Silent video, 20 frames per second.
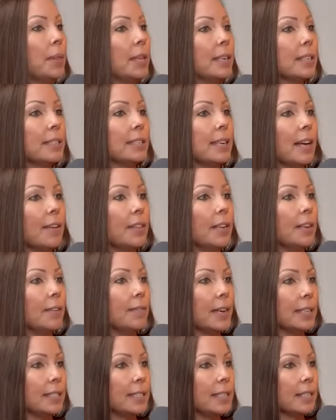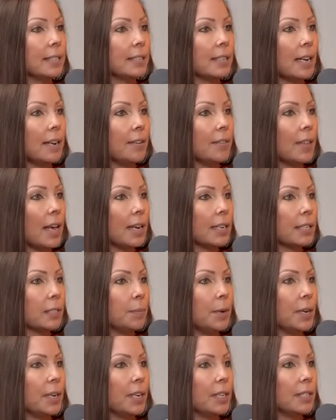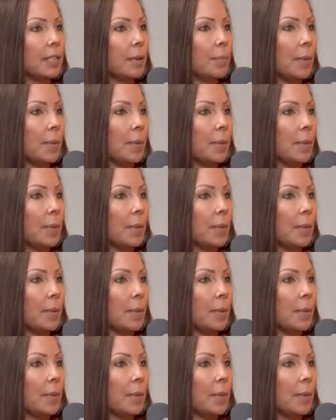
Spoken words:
that doesn't have the investing side of that experience,